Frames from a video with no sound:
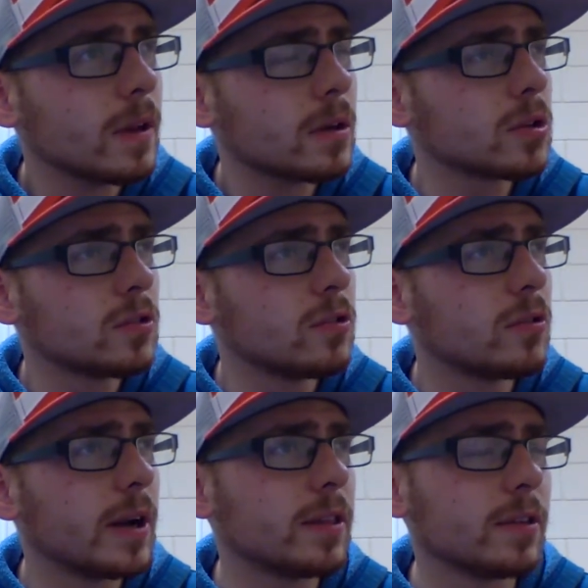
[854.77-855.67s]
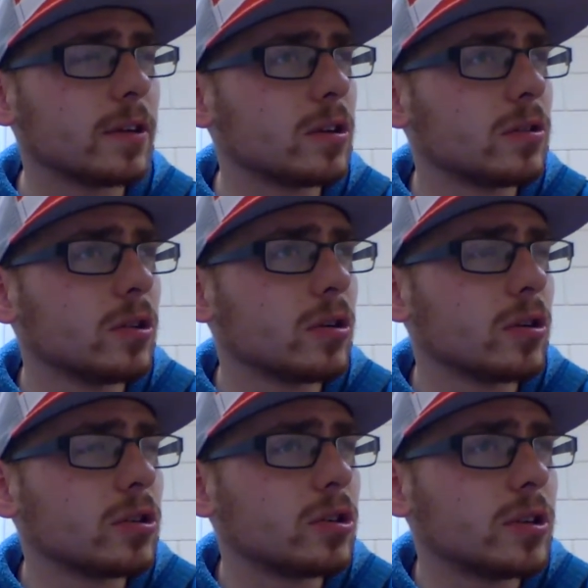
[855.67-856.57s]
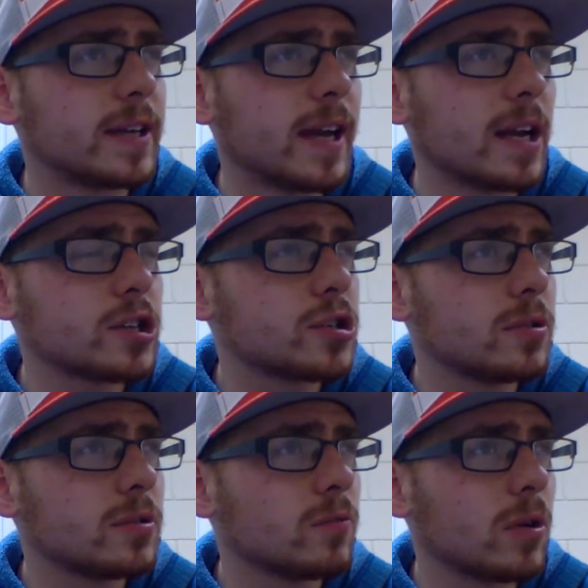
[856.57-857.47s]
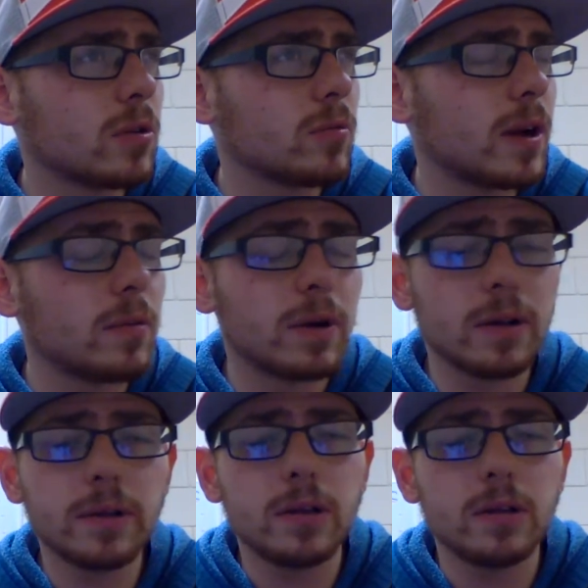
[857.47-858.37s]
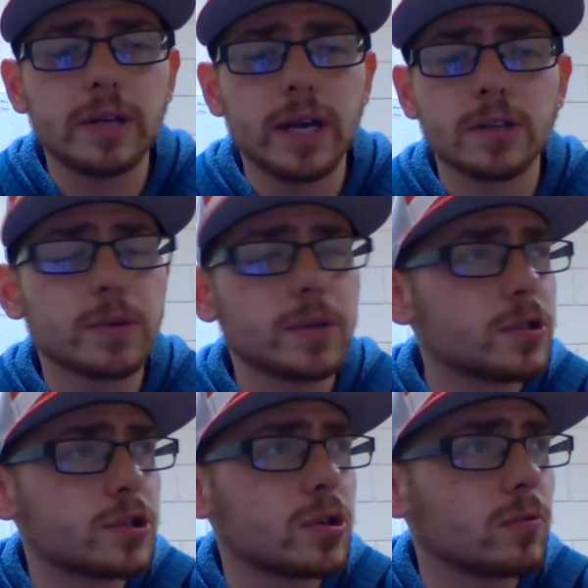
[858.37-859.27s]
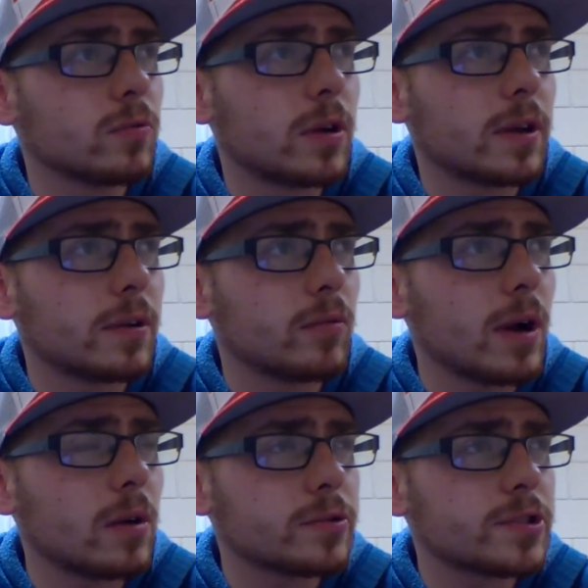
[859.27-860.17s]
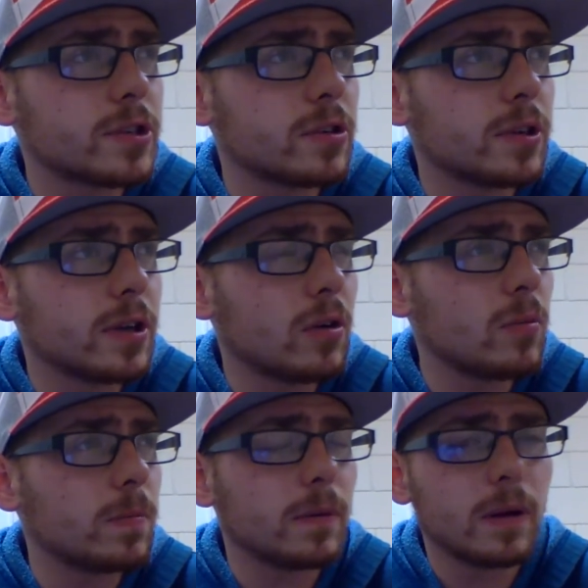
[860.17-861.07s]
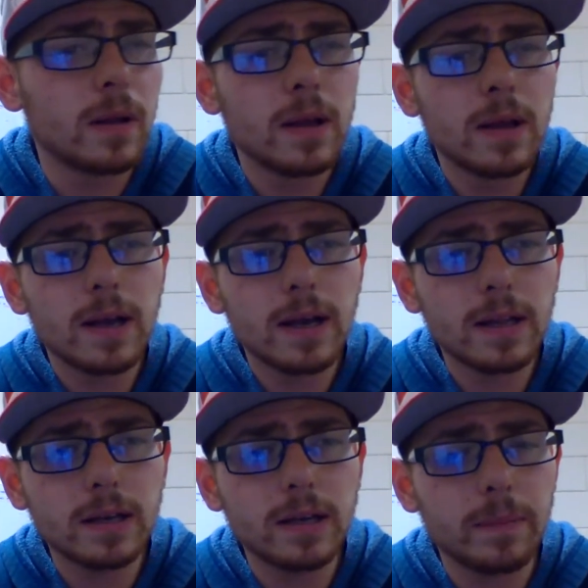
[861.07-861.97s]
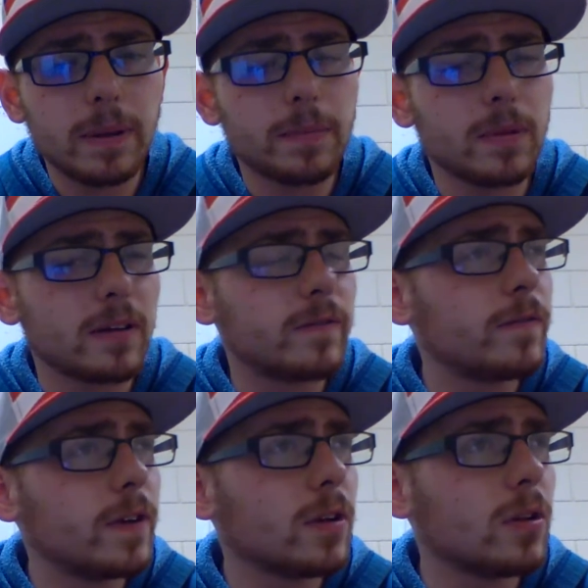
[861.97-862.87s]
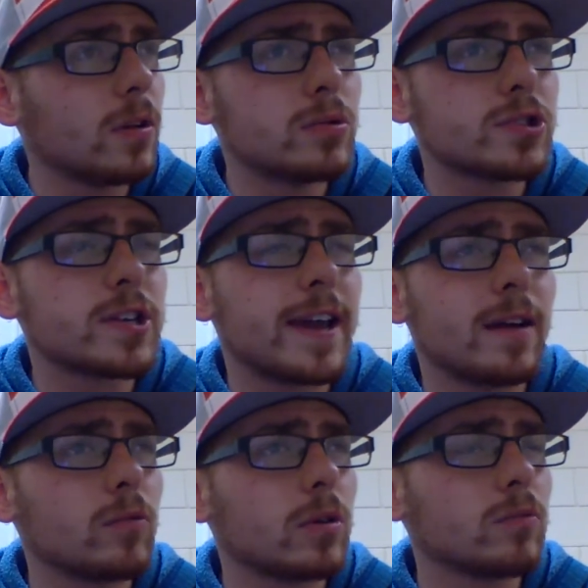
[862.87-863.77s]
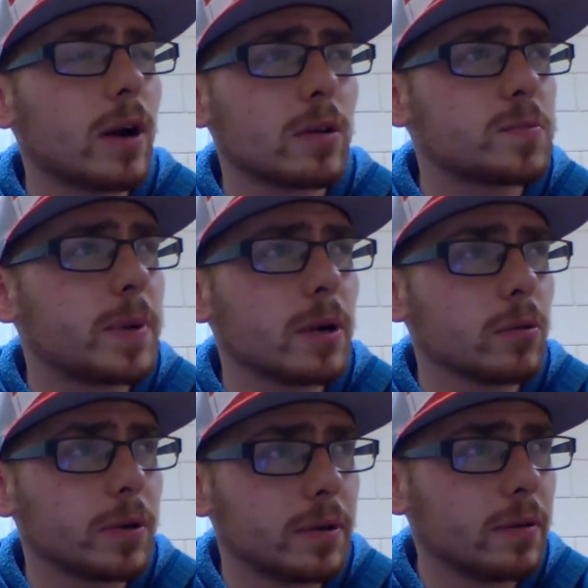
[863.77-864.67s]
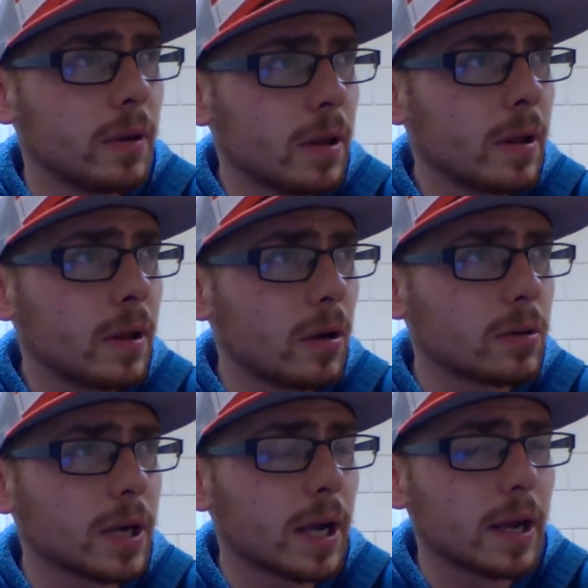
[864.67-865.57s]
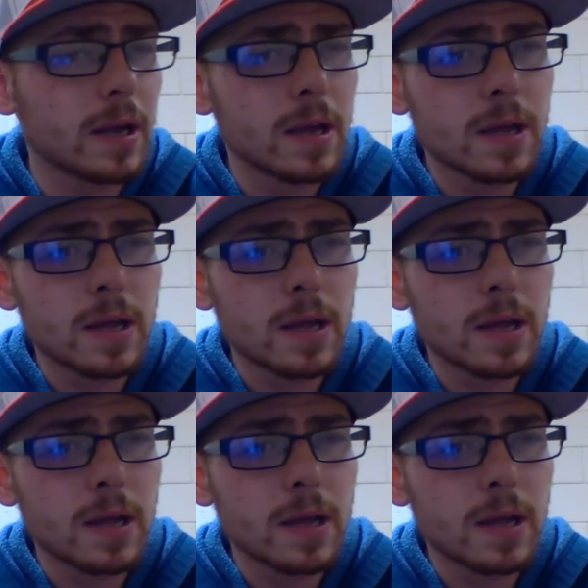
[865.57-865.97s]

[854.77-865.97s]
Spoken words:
couldn't do anything, couldn't learn, couldn't catch, couldn't run a route. Well, he could catch, but he just couldn't run any routes. He couldn't get open. And then you got people like Phil, who just can't run routes, period. Okay?